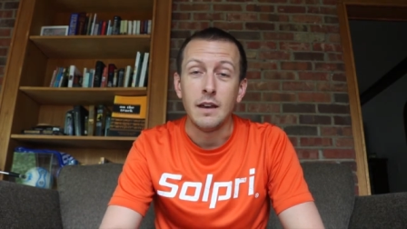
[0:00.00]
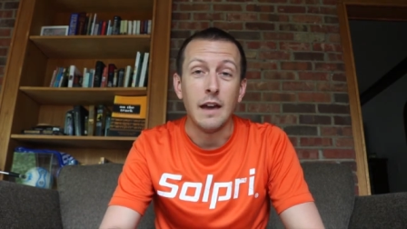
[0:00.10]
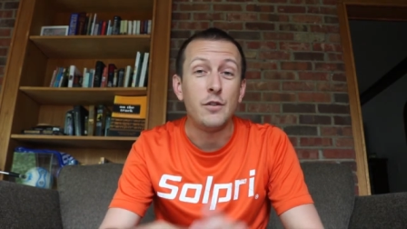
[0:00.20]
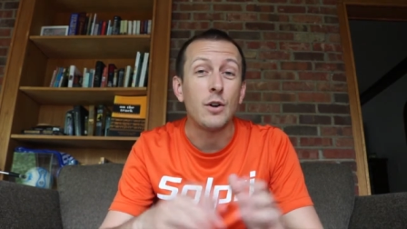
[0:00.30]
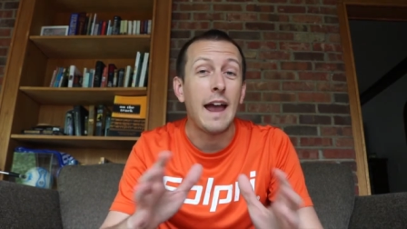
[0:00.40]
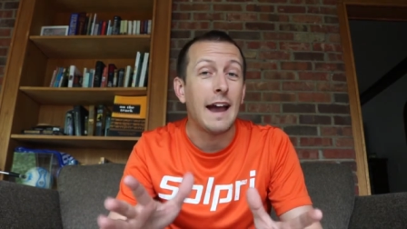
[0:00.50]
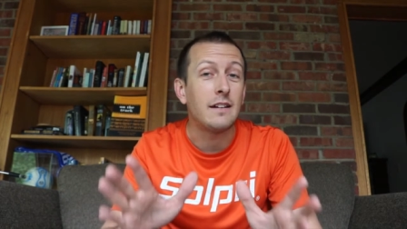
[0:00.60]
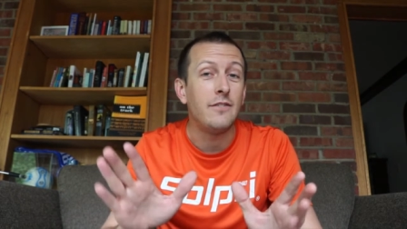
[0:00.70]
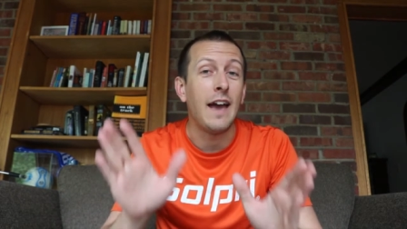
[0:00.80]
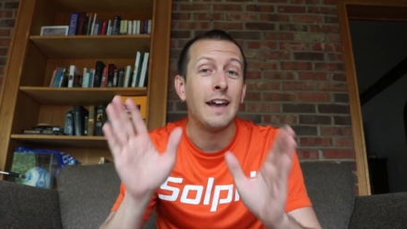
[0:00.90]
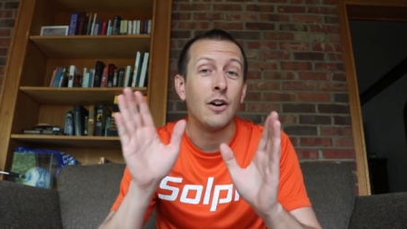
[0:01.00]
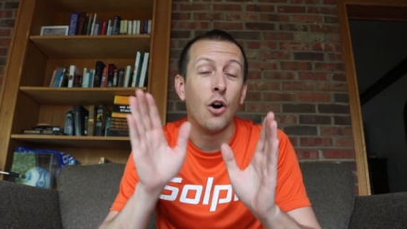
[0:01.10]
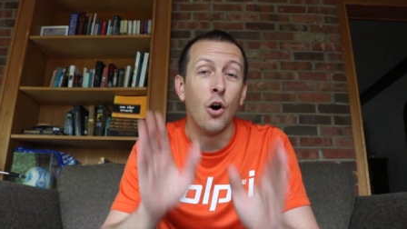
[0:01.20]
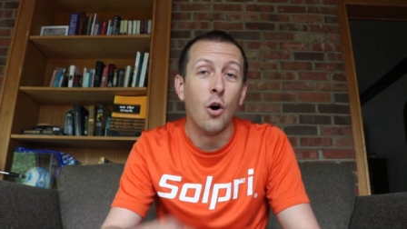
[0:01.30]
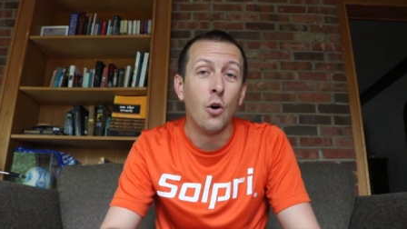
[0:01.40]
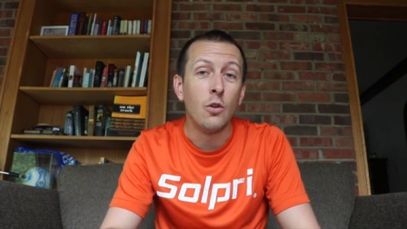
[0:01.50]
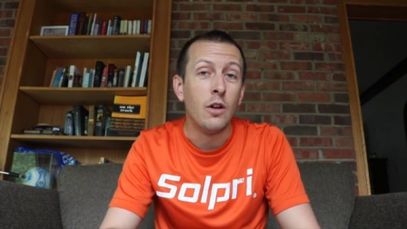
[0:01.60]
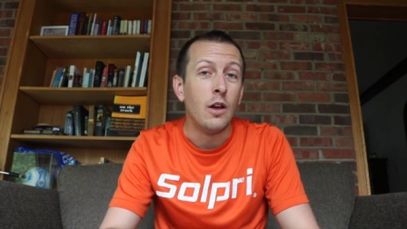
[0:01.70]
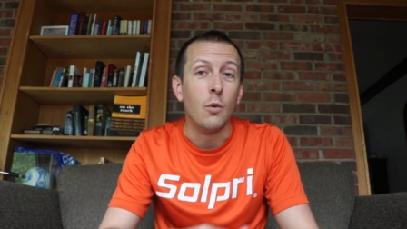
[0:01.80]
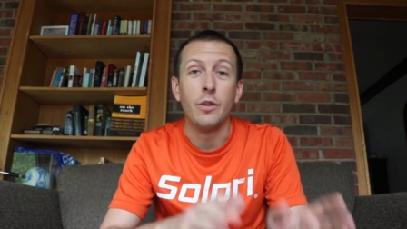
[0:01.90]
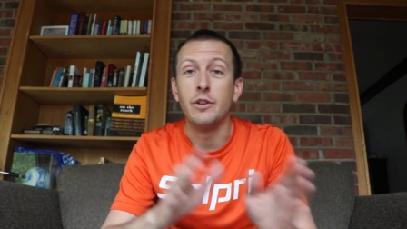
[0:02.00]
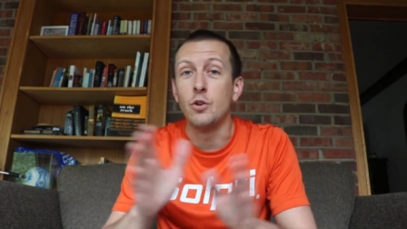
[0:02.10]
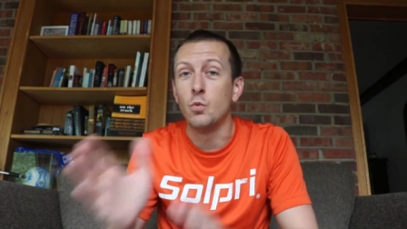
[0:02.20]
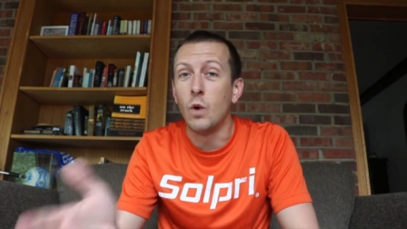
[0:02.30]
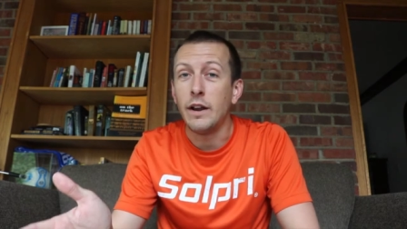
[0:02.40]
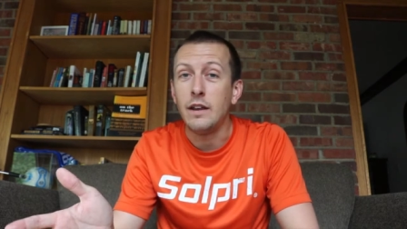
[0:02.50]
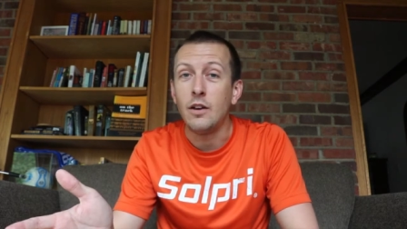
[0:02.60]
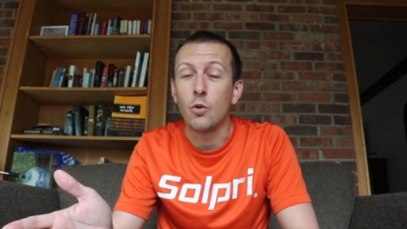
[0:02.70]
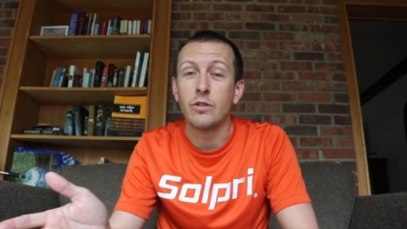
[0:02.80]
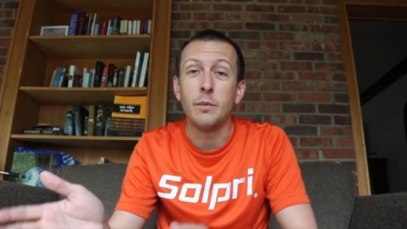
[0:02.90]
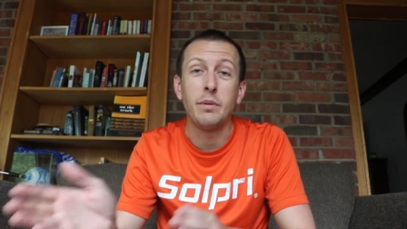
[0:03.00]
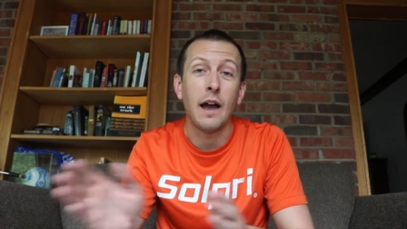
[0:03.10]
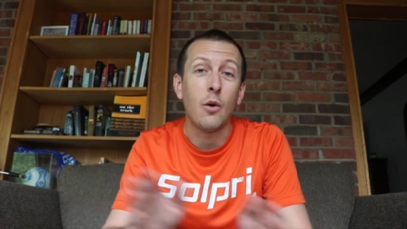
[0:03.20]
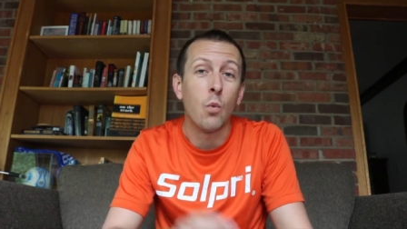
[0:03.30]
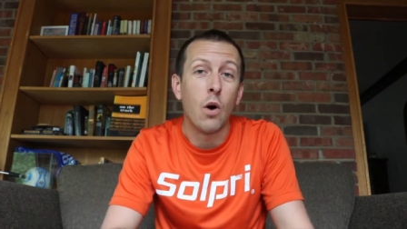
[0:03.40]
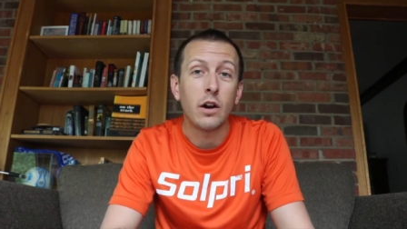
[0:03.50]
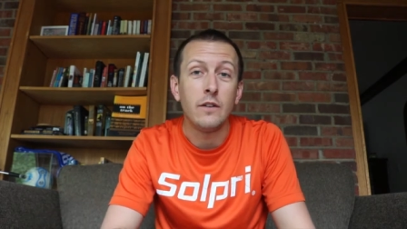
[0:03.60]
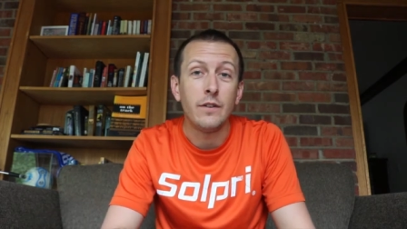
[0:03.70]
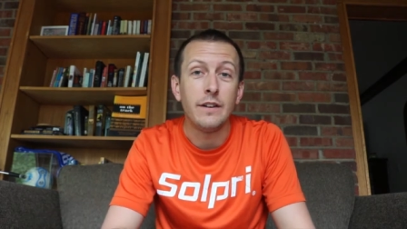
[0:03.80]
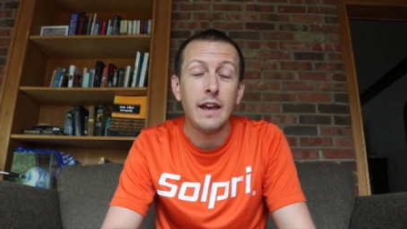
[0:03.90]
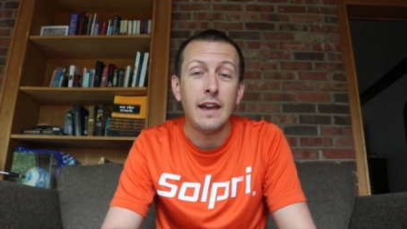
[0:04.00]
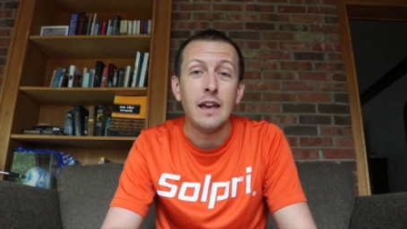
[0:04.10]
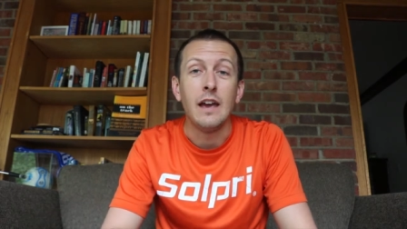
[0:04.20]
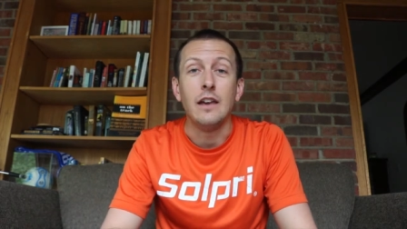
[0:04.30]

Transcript: If you're active at all, whether you're running or simply out walking for the day,